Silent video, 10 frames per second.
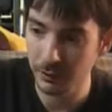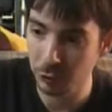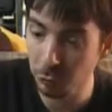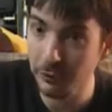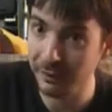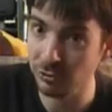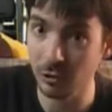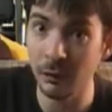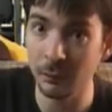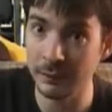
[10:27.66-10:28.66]
Do you really think
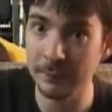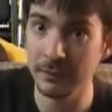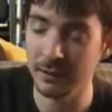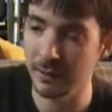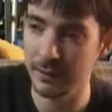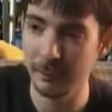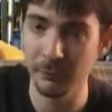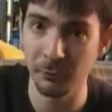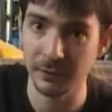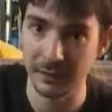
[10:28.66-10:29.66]
John Williams is going to come
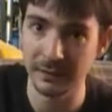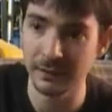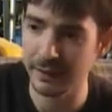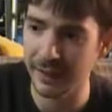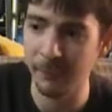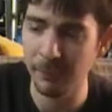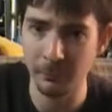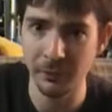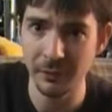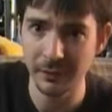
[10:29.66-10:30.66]
in for Disney and help
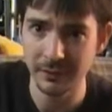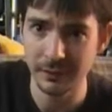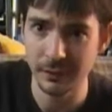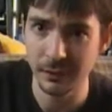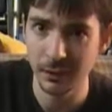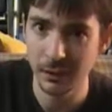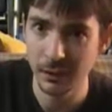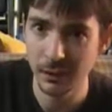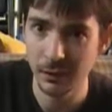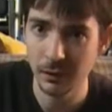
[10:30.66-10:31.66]
them with this?
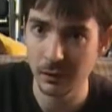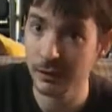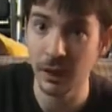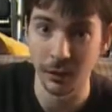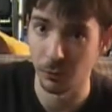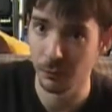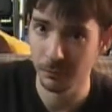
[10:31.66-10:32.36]
No.